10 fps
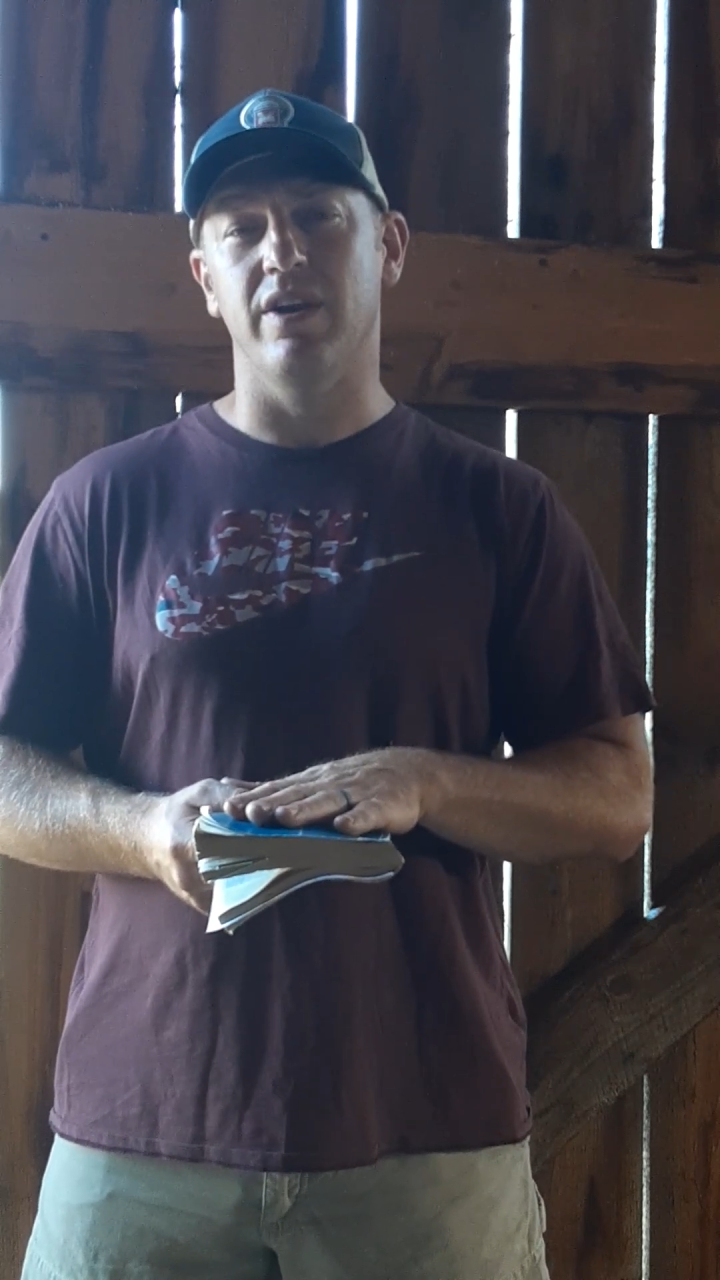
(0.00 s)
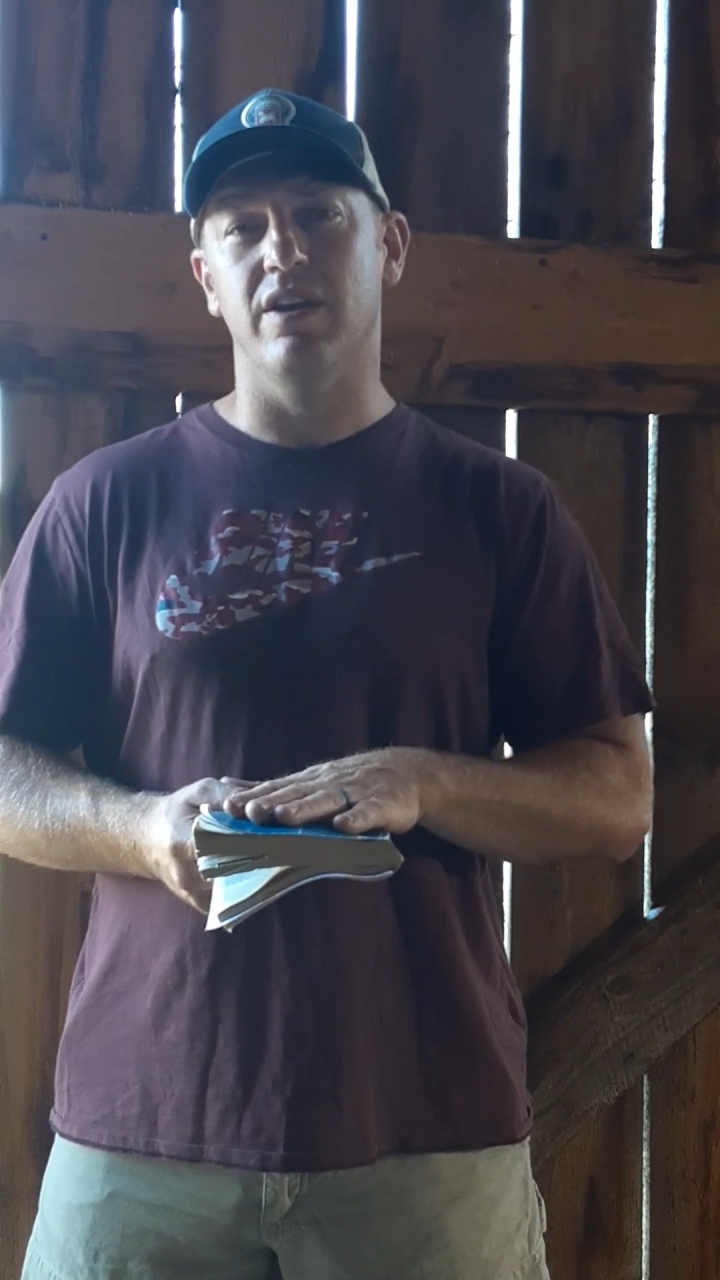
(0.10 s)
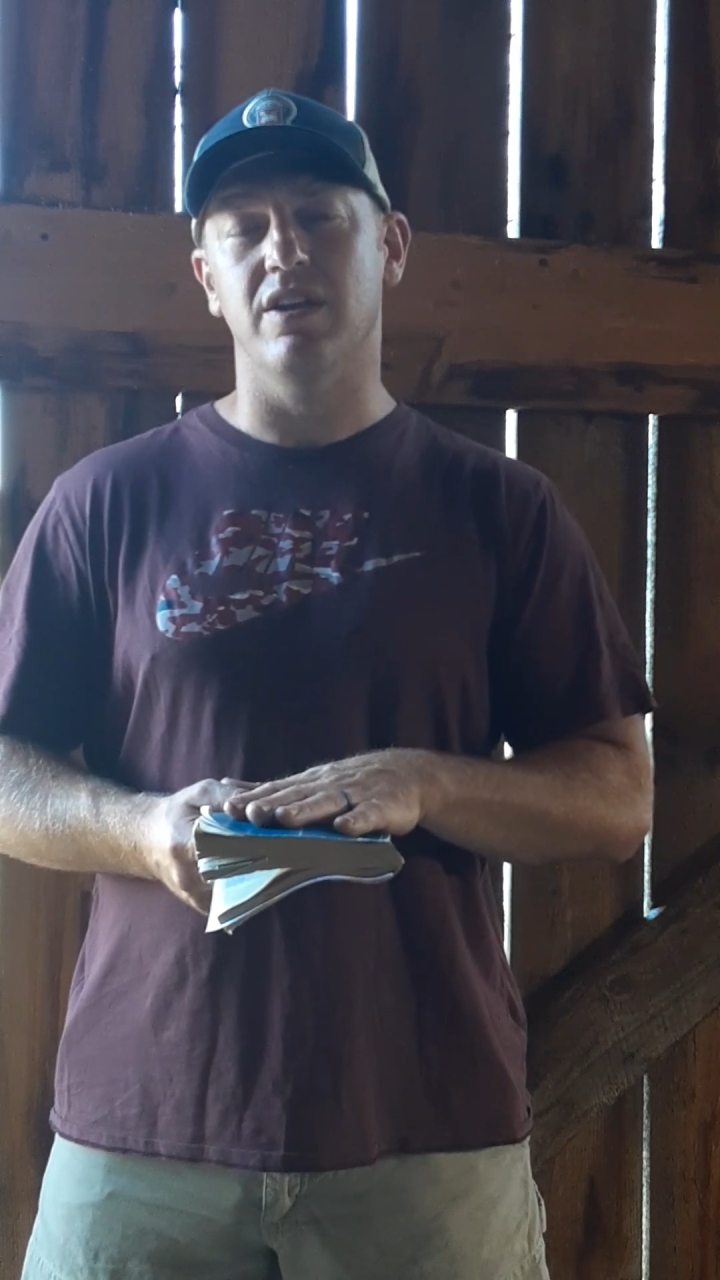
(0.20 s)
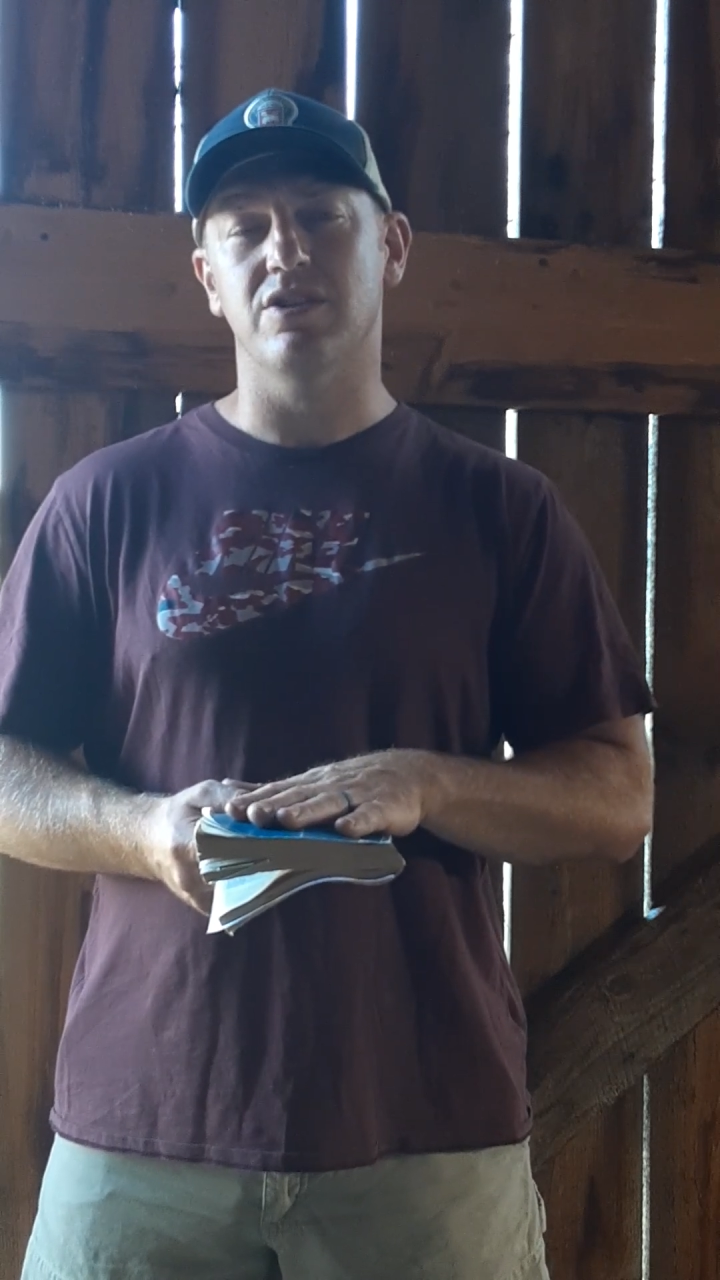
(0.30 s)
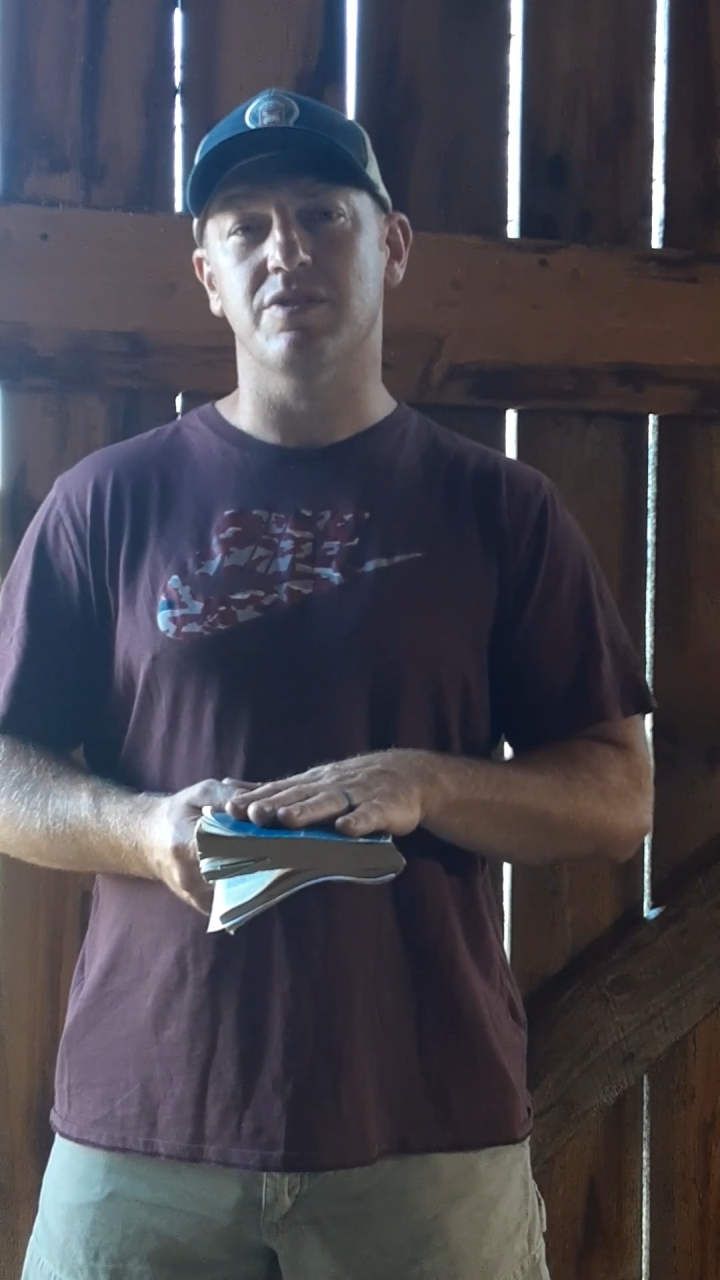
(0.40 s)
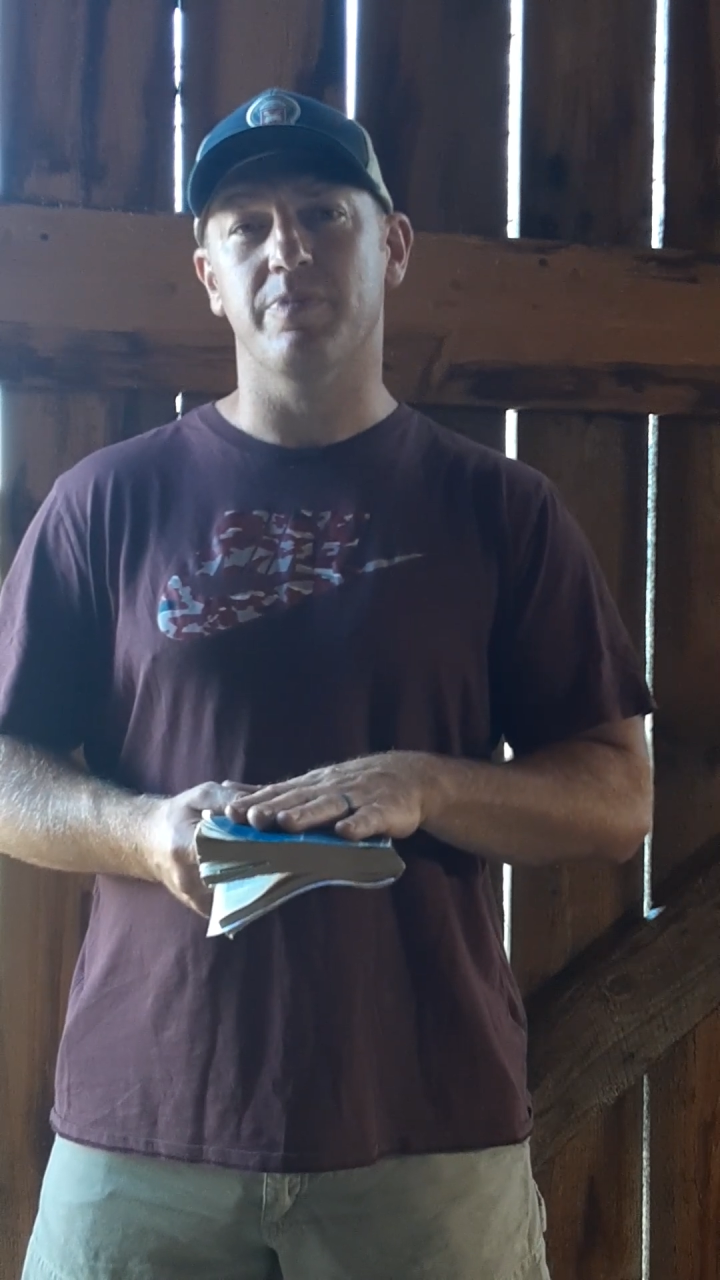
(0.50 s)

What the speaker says: need to just